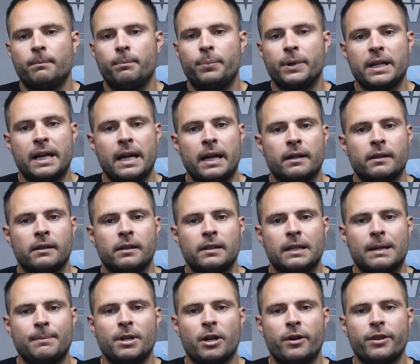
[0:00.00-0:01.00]
but yeah,
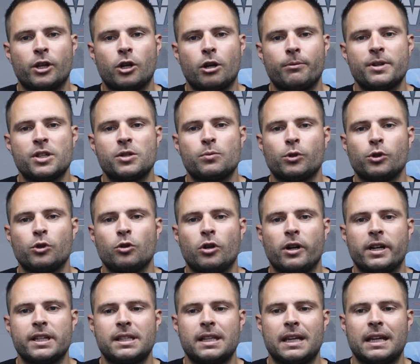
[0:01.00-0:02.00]
let me know in the comments what you
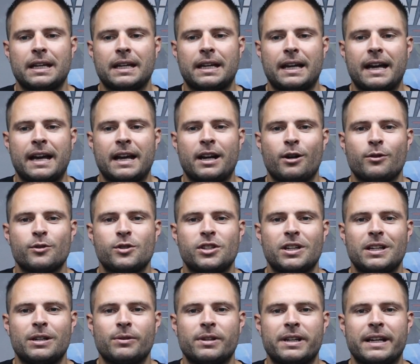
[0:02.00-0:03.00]
guys think and I'll
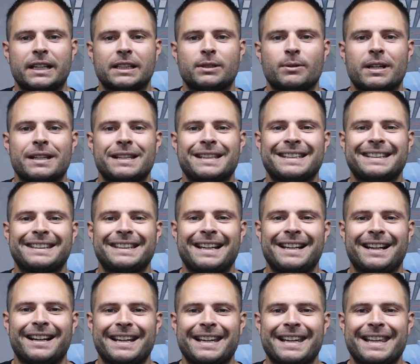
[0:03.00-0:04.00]
see you in the next one. Stay
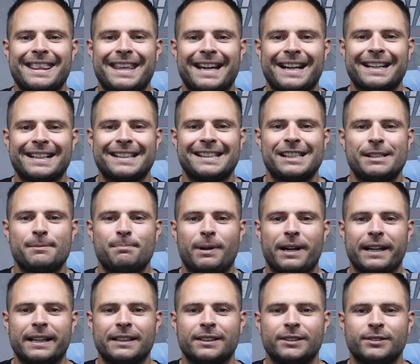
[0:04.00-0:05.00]
lucky. Thanks.
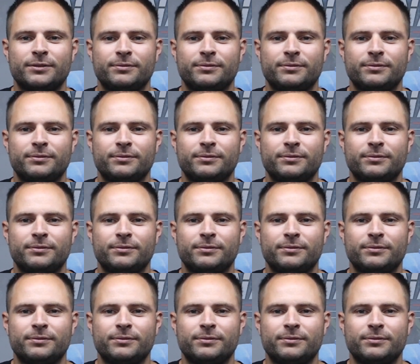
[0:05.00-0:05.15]
Bye.